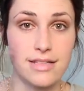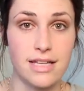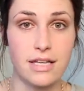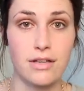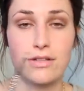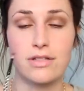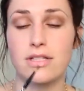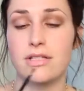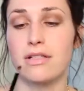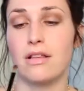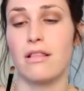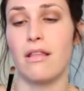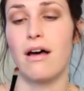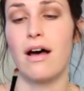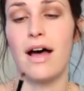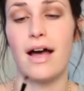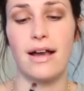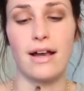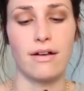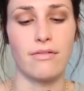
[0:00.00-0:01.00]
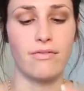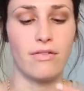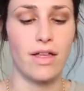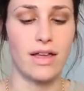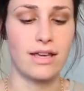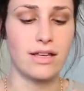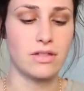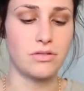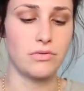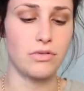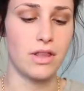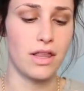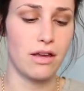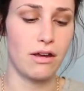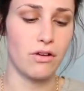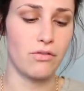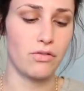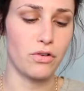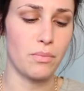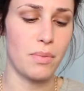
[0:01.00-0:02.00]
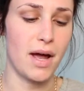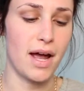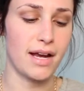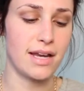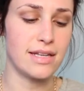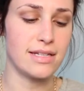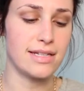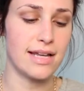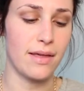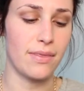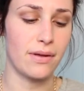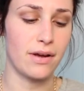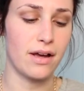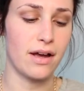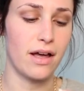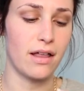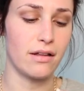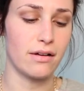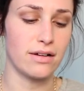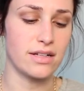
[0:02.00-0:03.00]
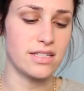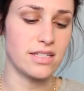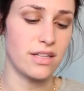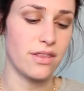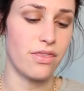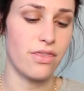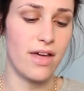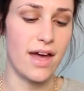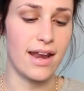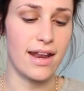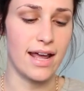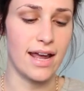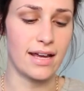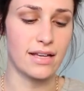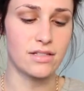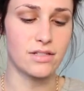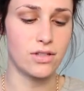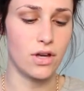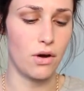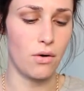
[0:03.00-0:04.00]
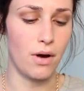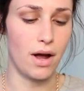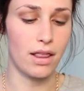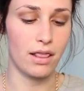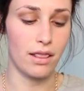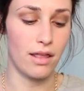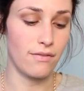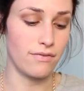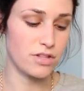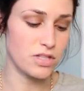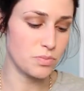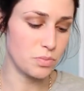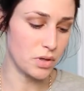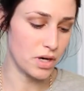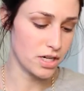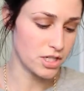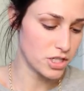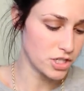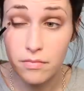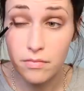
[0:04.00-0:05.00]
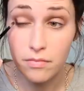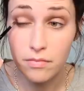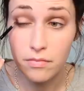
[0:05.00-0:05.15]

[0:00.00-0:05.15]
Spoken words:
I use this a lot. I feel like it's really good for packing down the color. It's synthetic, so I love this brush.